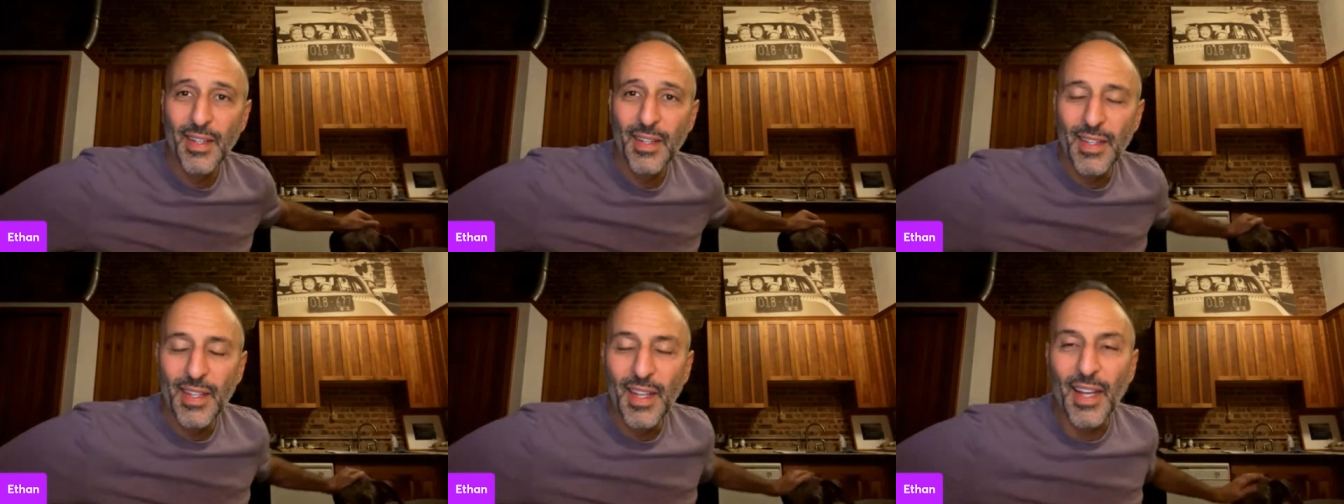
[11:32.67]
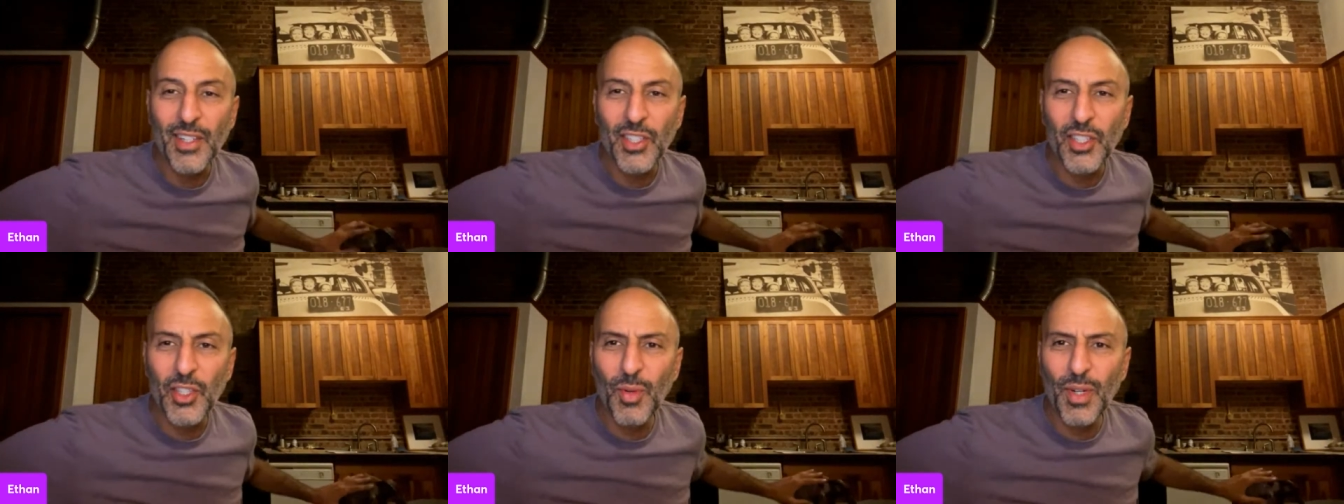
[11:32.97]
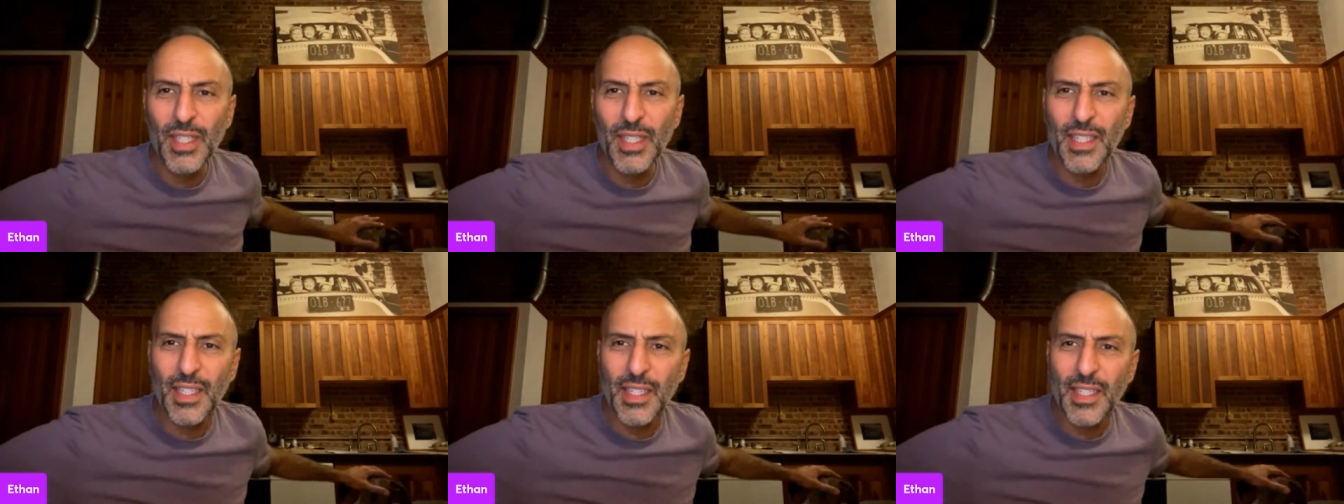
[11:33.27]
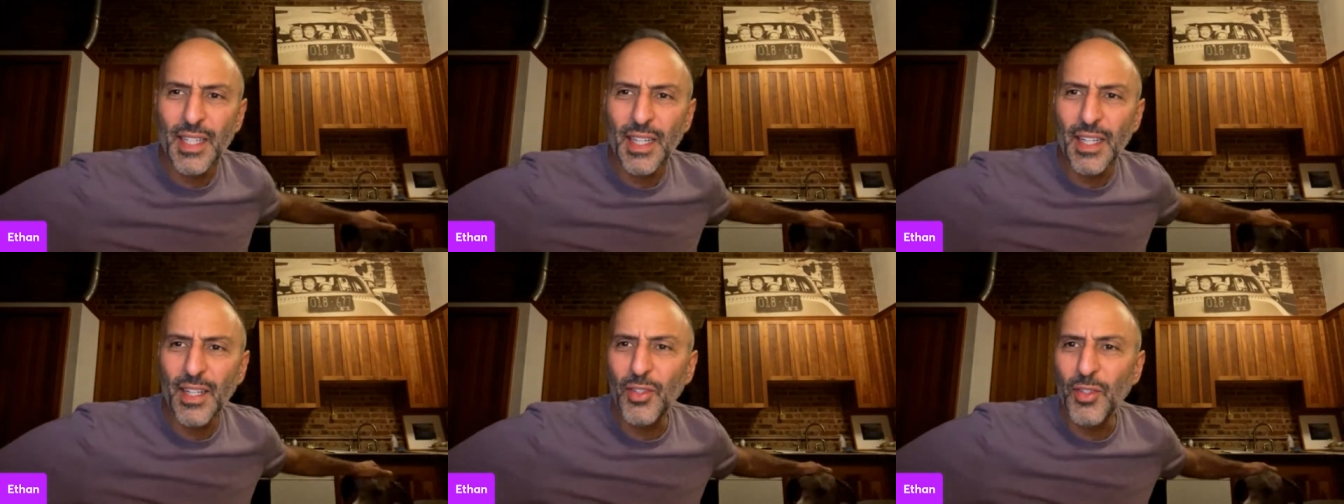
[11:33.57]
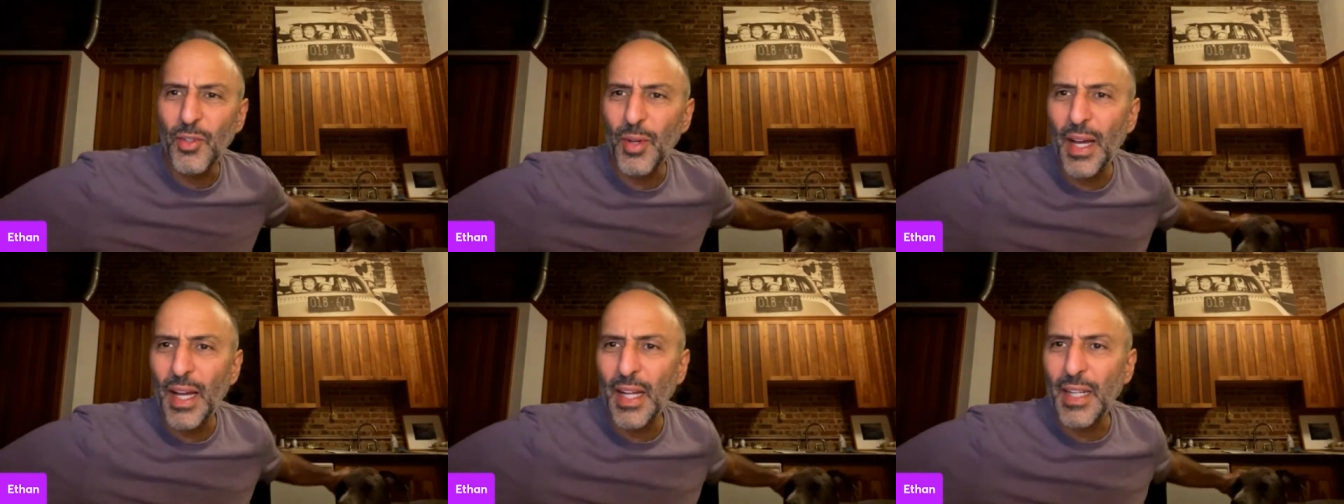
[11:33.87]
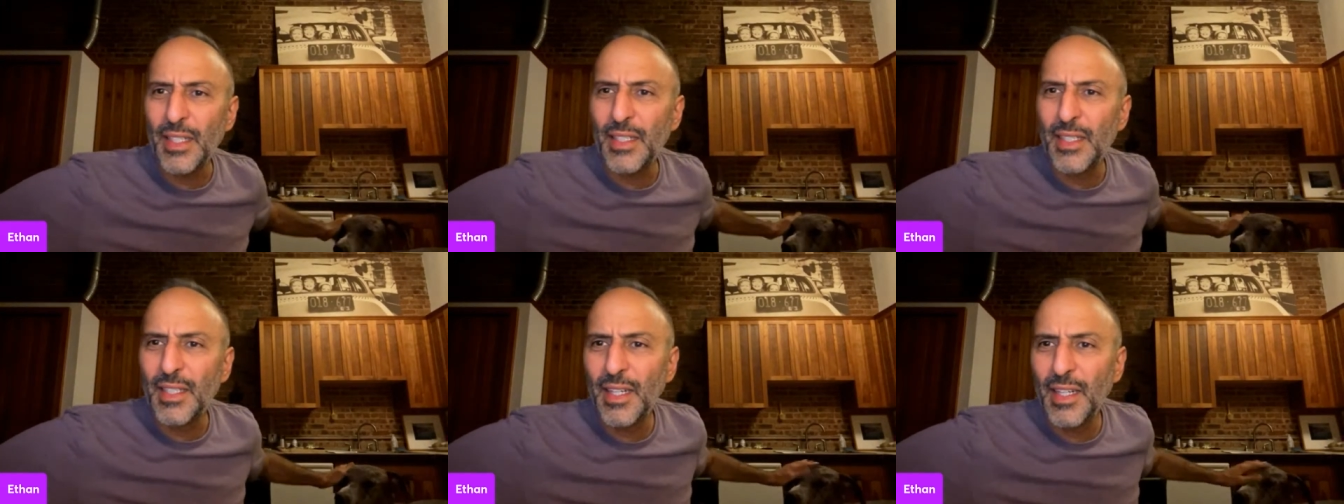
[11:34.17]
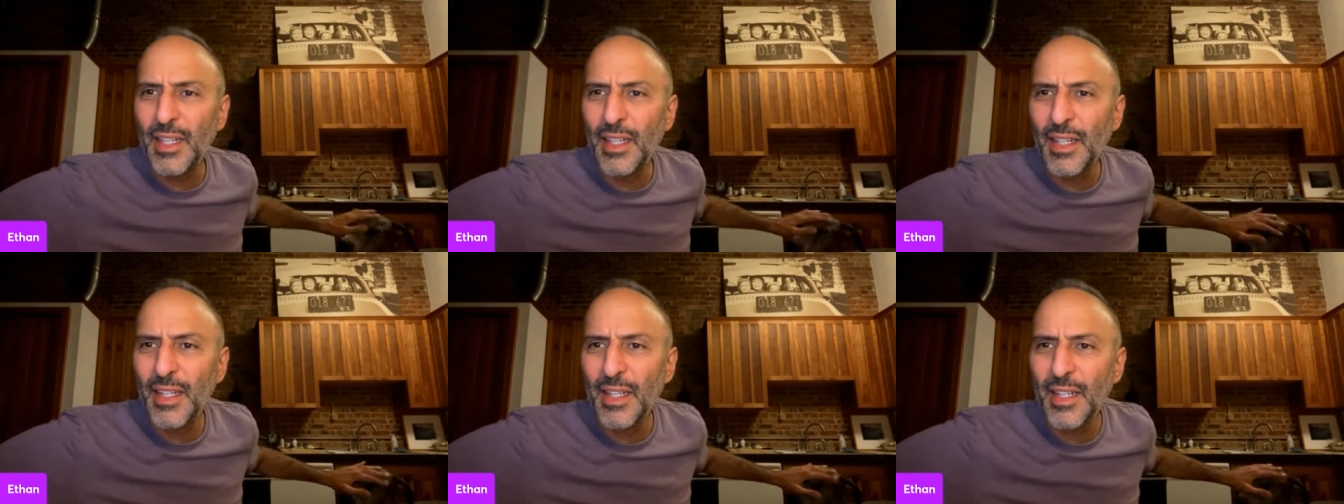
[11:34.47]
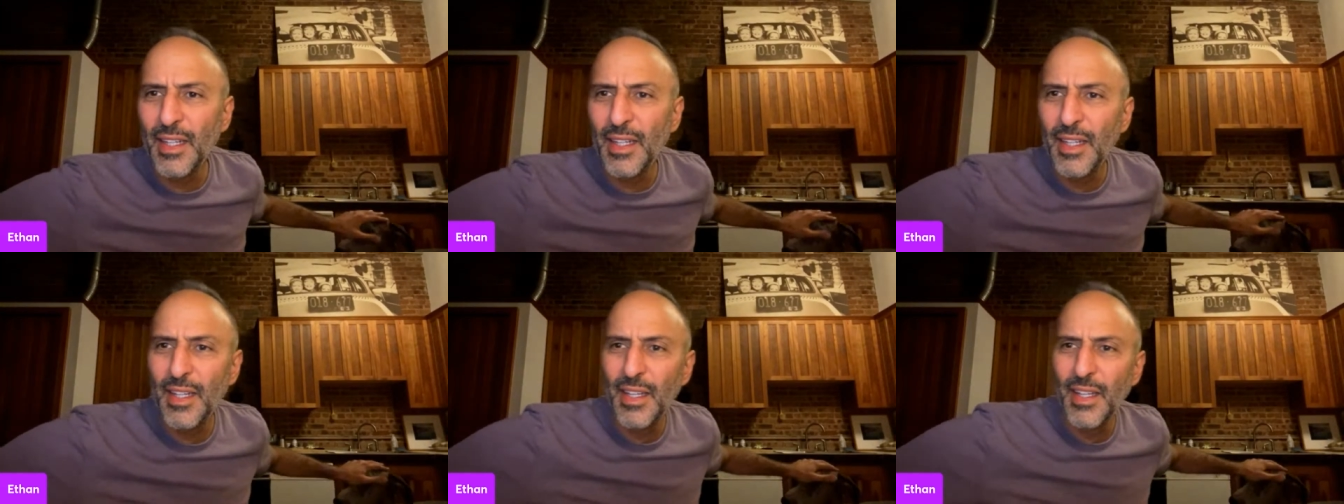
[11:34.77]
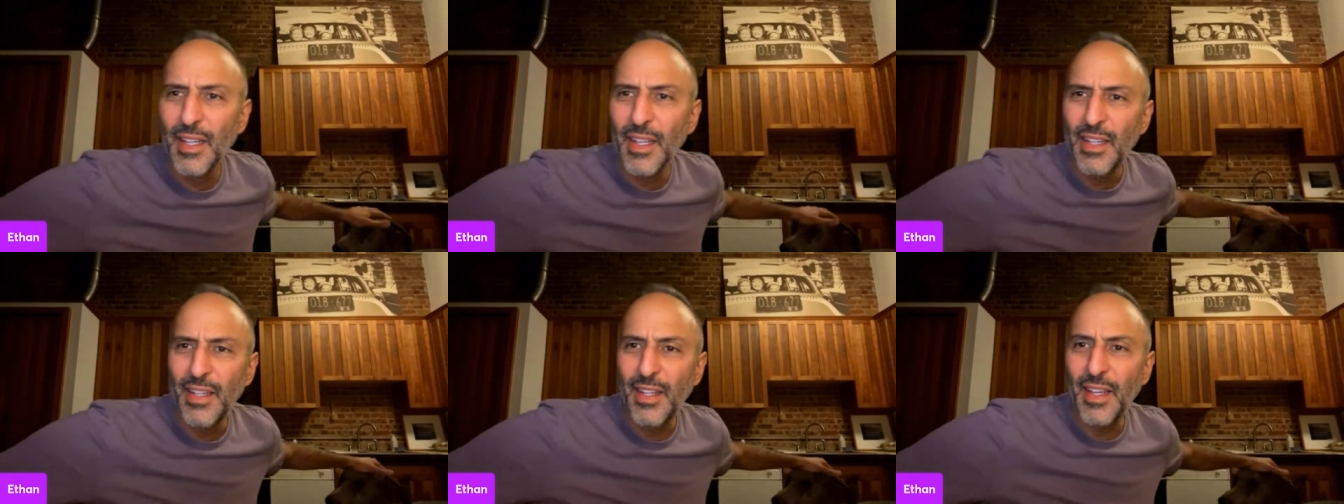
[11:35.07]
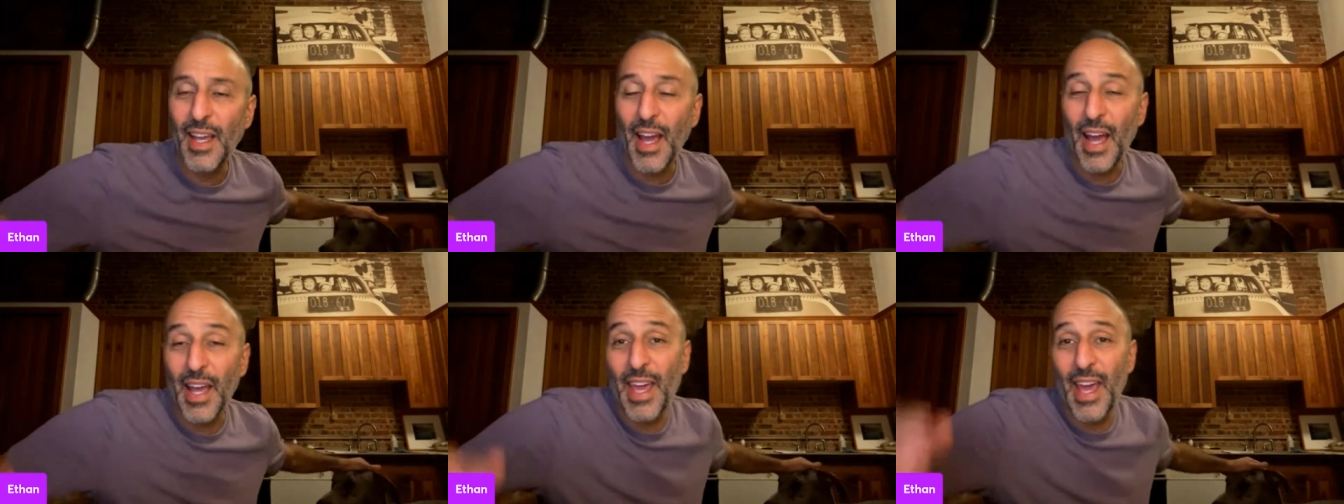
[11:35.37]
yeah, she wants to sing a duet. I